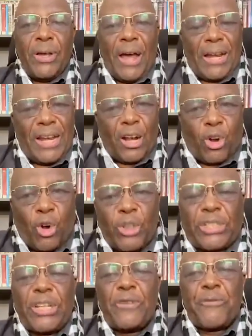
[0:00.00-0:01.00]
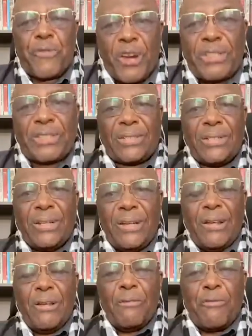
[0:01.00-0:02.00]
and the court in France
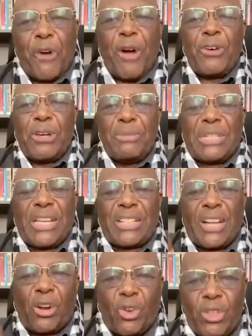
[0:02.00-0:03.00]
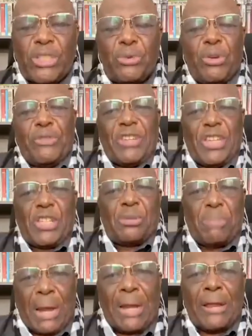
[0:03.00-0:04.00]
found Mr. Sarkozy with this
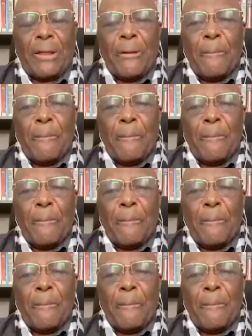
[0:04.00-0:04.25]
money.